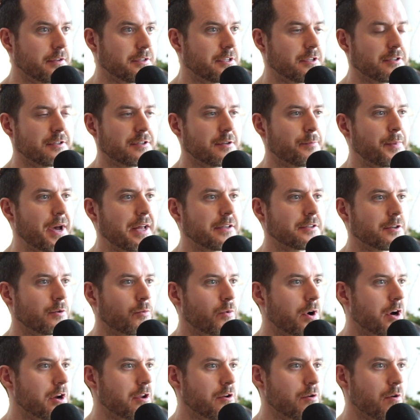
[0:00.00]
just depends on
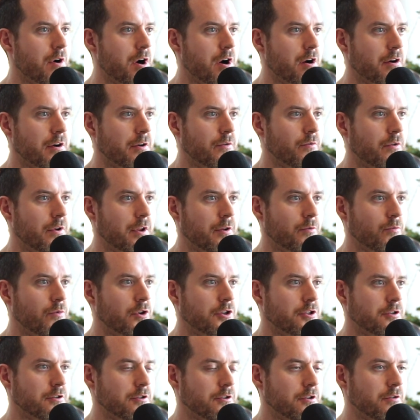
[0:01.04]
where you are and
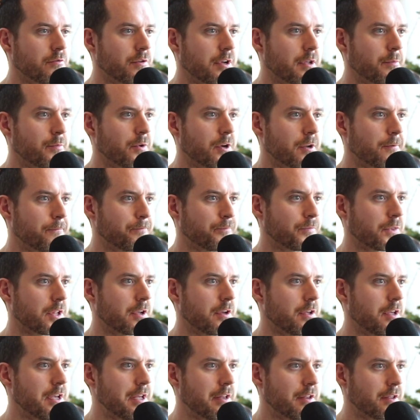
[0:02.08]
what you're doing, but
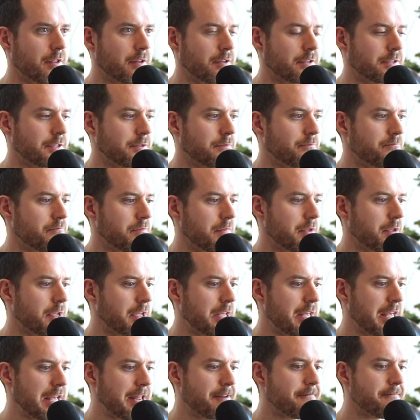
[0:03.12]

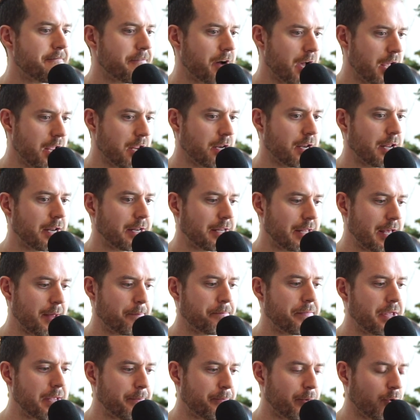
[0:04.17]
invite and
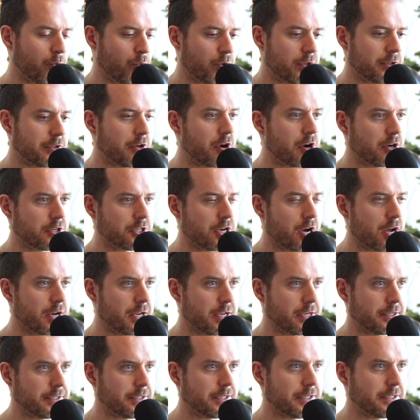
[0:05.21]
get people with large
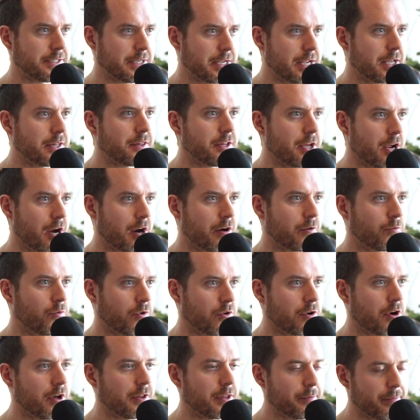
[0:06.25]
audiences in there. We'll
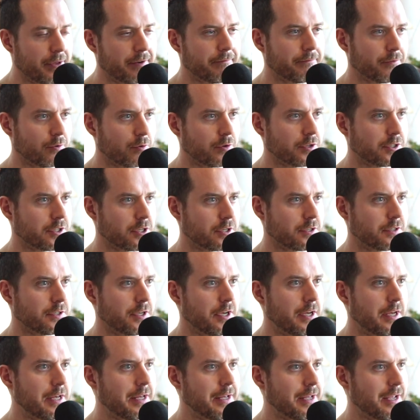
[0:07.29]
call them influencers.
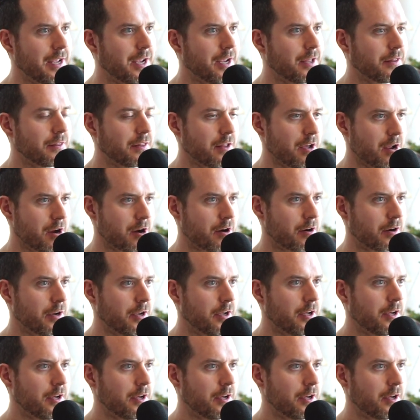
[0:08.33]
In there